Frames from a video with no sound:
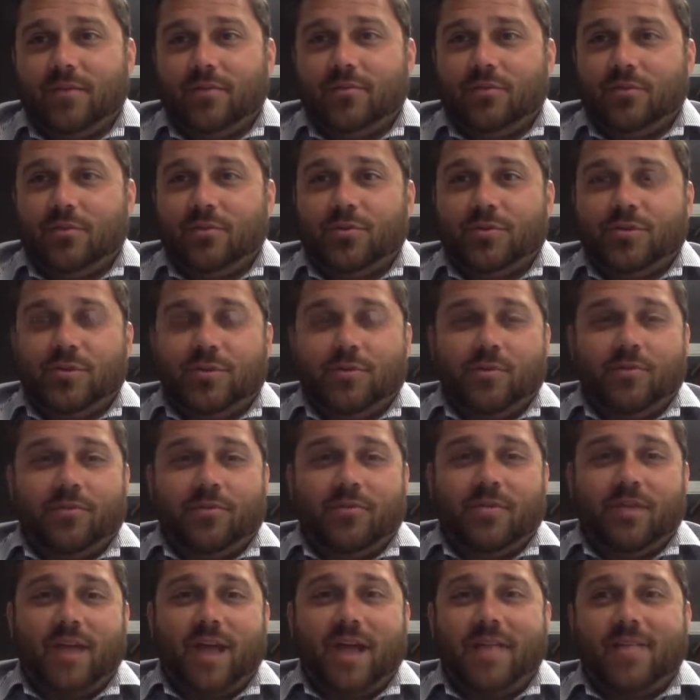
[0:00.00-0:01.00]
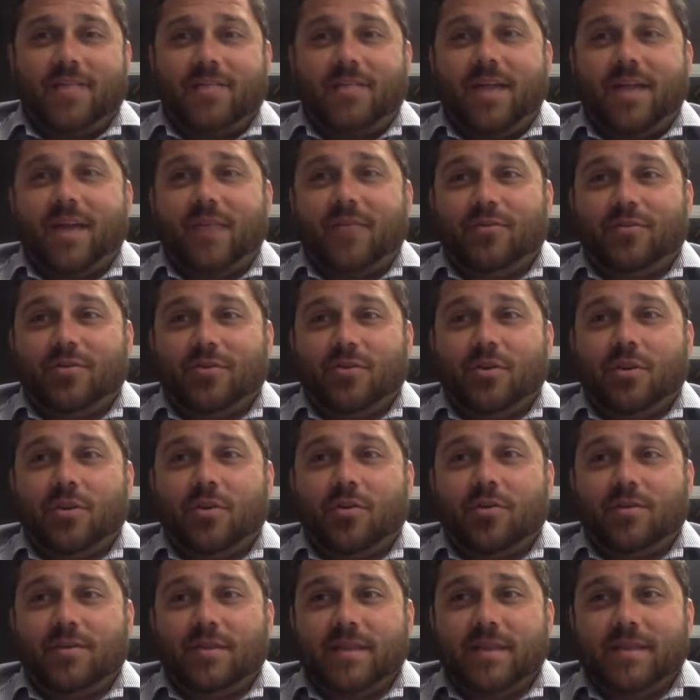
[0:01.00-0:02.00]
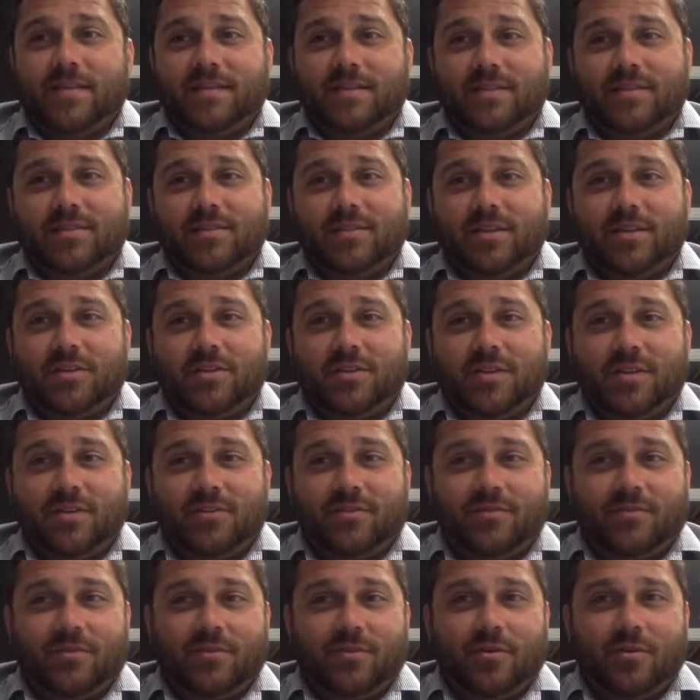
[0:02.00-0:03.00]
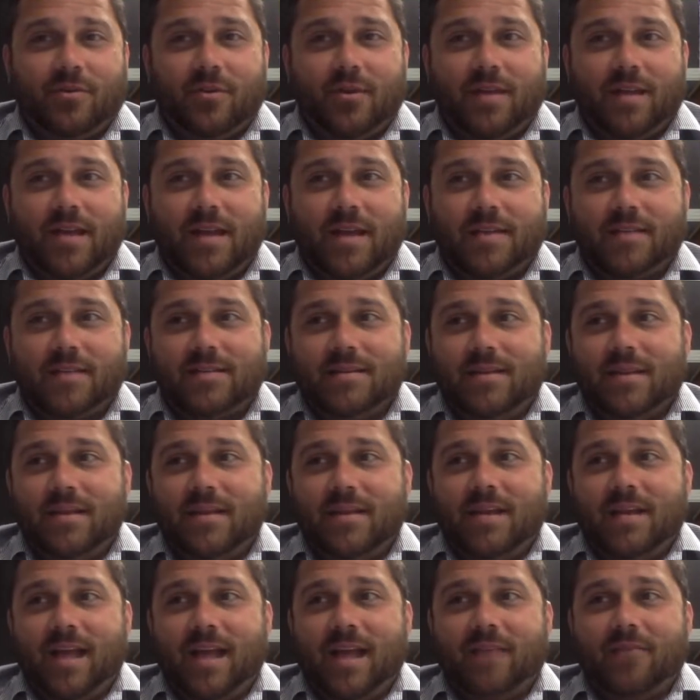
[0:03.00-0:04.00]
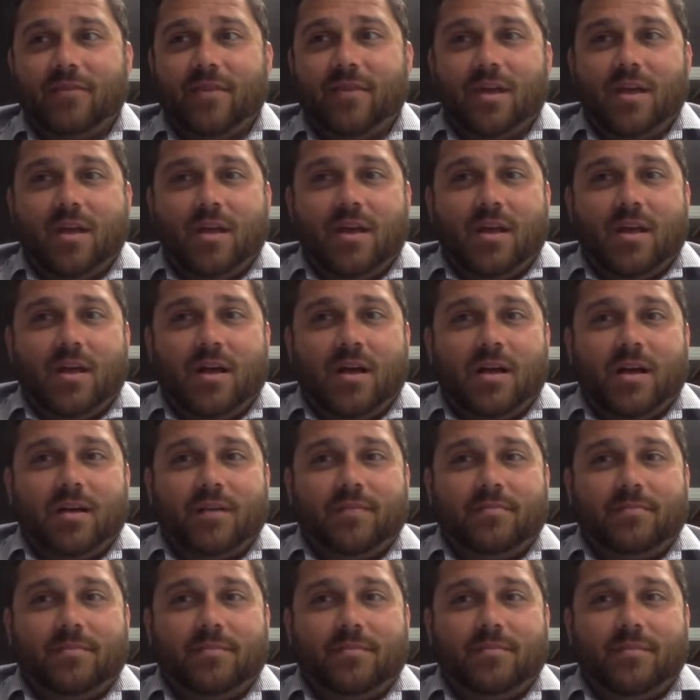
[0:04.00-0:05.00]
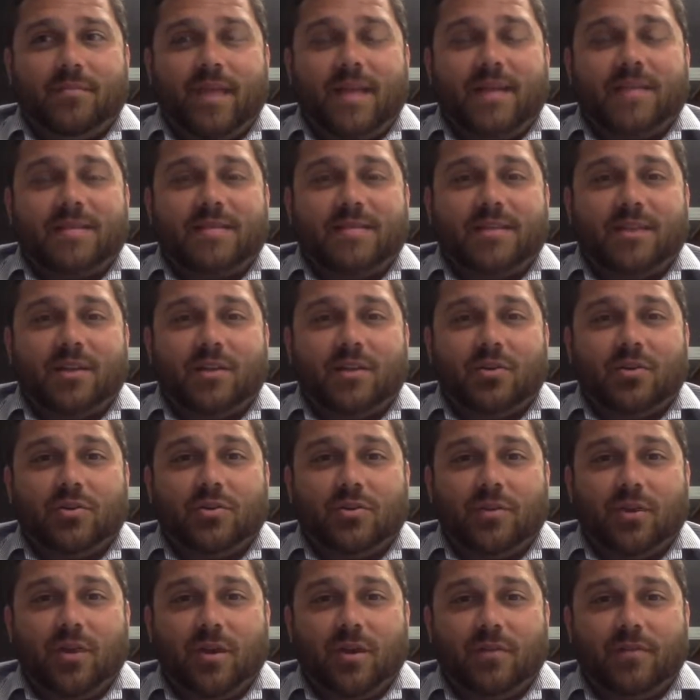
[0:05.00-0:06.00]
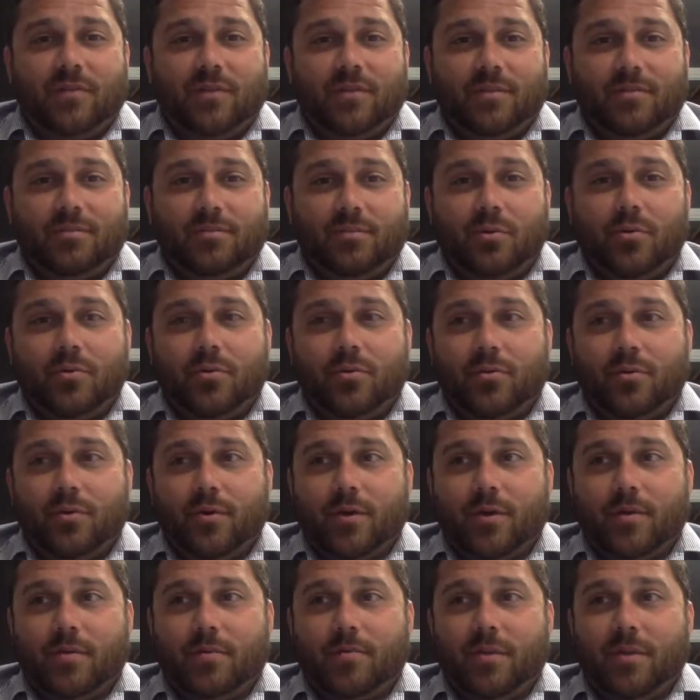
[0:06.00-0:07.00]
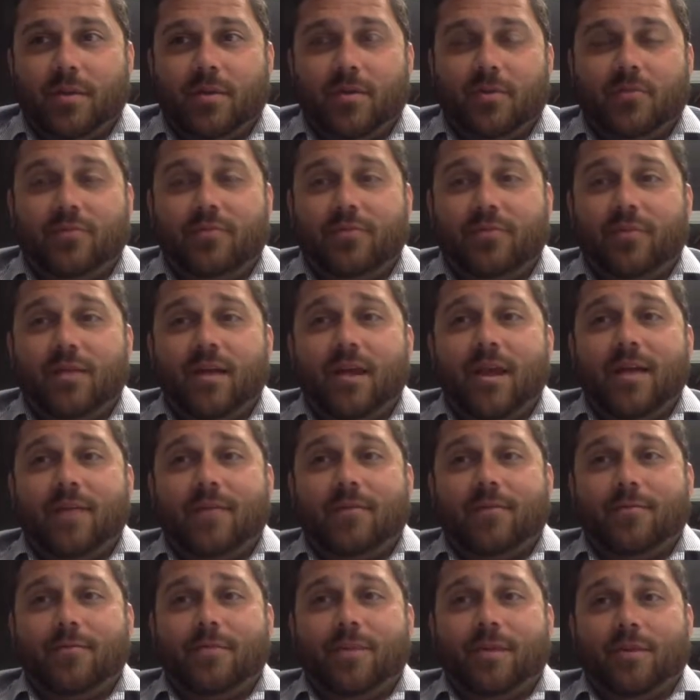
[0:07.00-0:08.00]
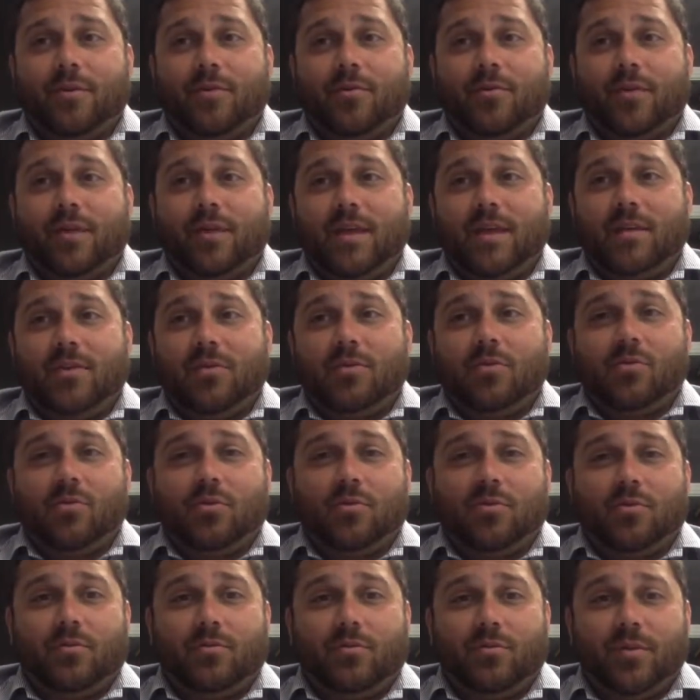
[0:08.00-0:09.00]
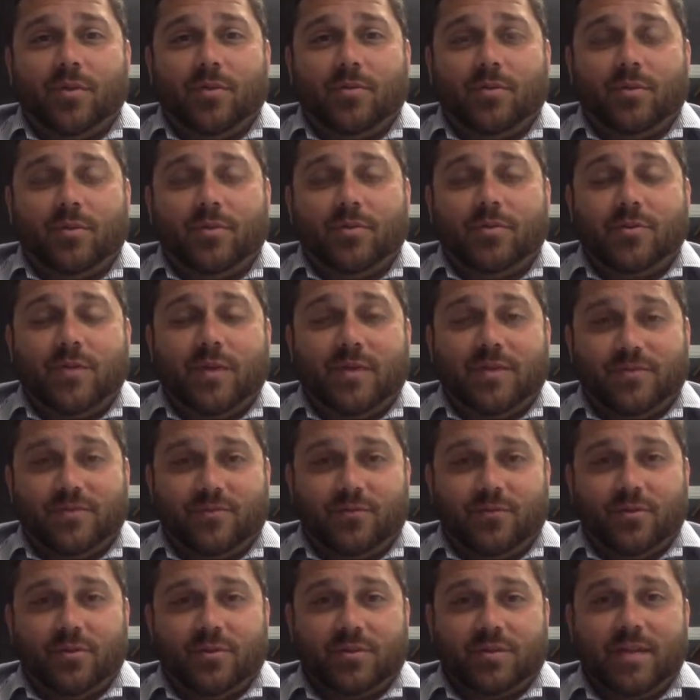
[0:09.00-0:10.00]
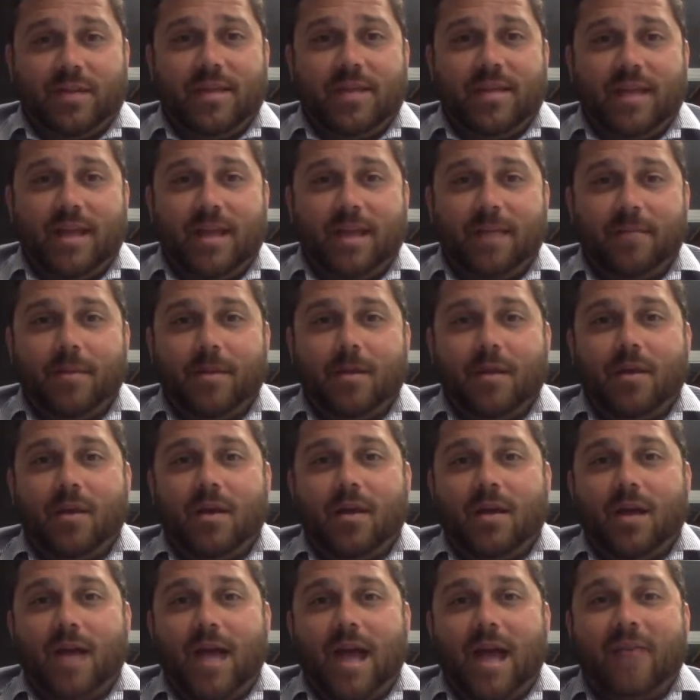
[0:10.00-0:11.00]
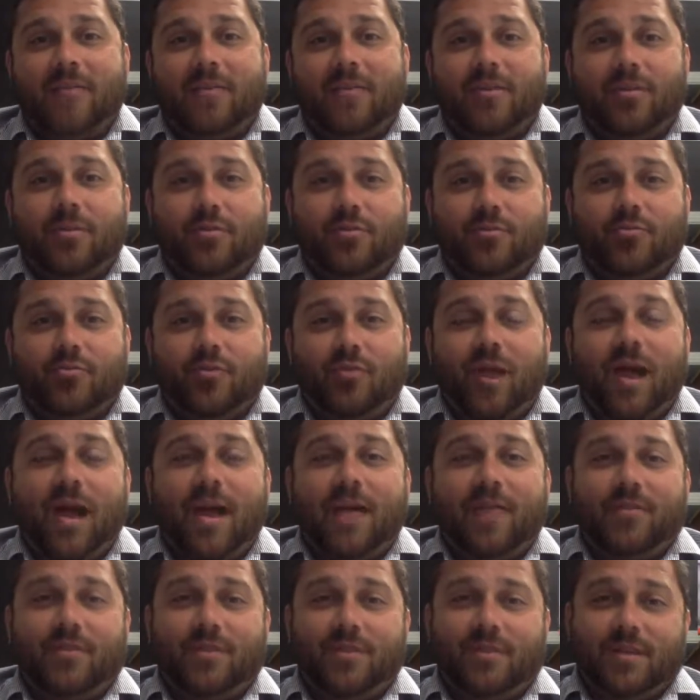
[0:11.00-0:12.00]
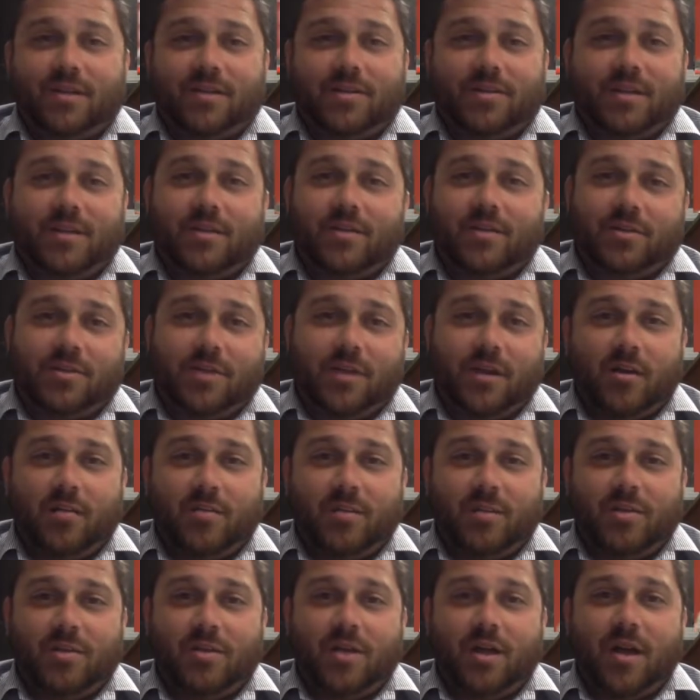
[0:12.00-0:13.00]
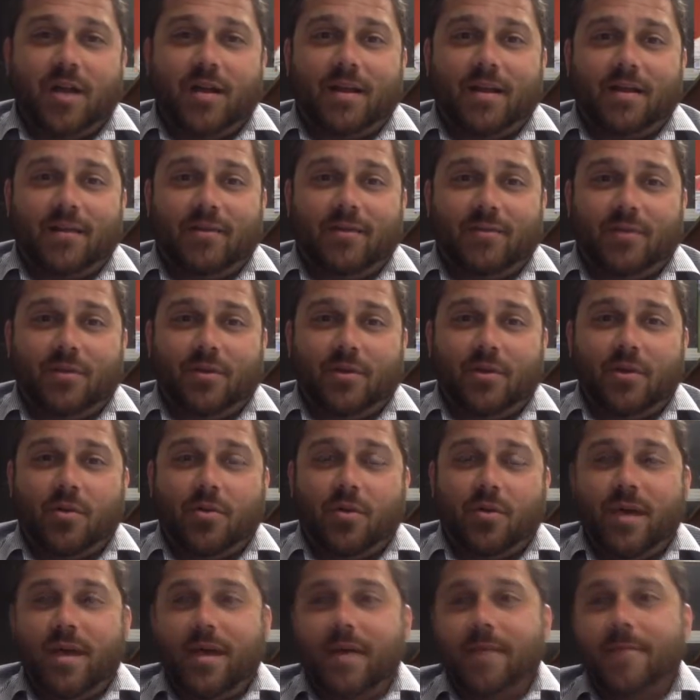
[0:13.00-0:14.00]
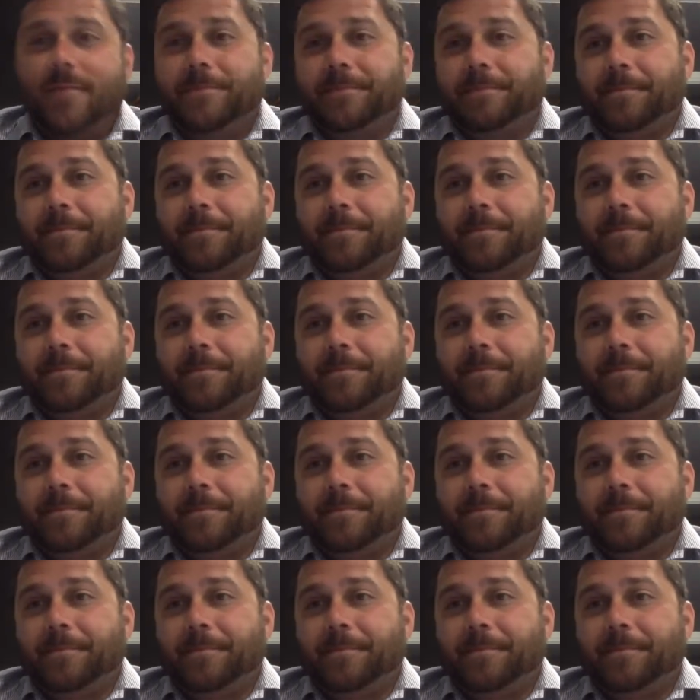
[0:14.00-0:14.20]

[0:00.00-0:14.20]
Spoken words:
Dorsey threw for 9,000 yards and 86 touchdowns for the Hurricanes. He didn't have that stellar of a pro career, but he'll forever be in Hurricane lore with the 2004 State game having the drive with the touchdown to Jeremy Shockey for the go-ahead.